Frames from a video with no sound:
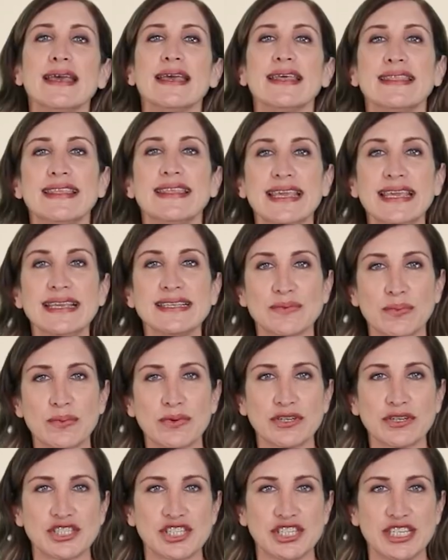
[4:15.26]
These
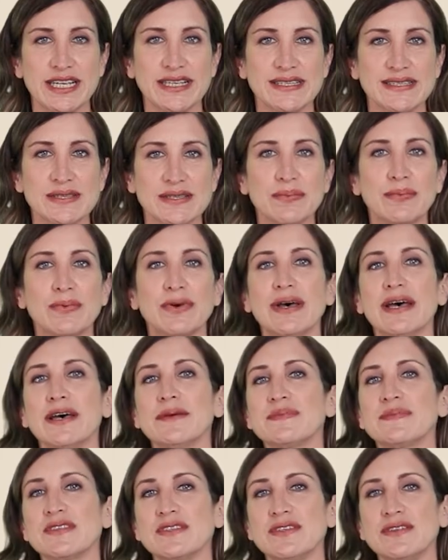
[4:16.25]
worksheets will
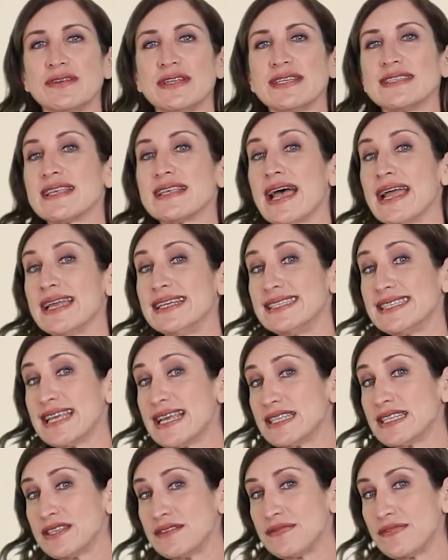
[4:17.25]
help students
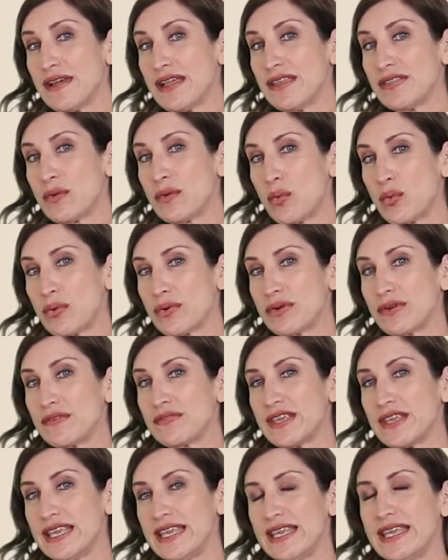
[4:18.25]
identify the order
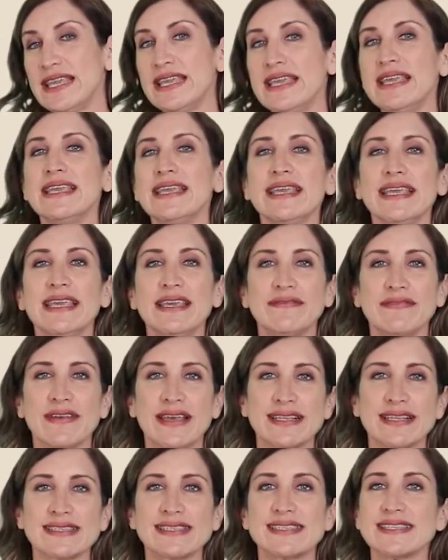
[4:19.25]
of key
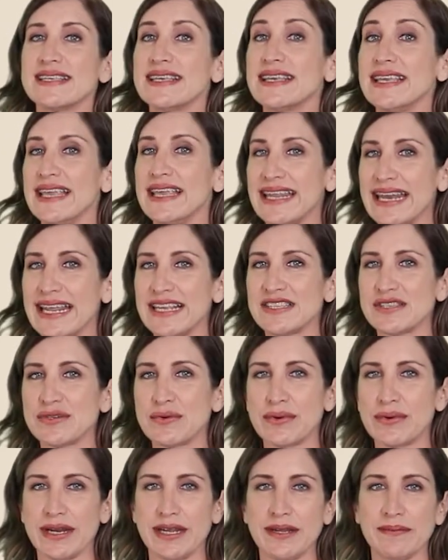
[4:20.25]
events in a
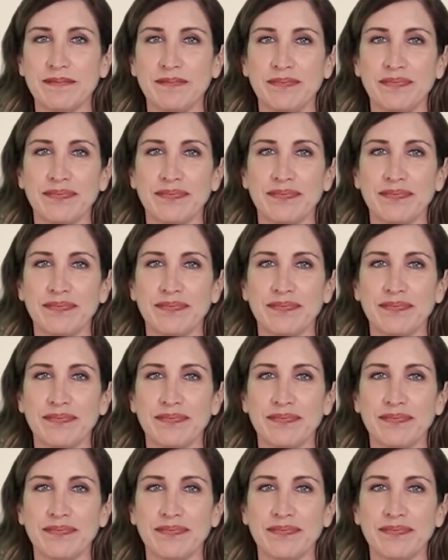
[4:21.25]
story.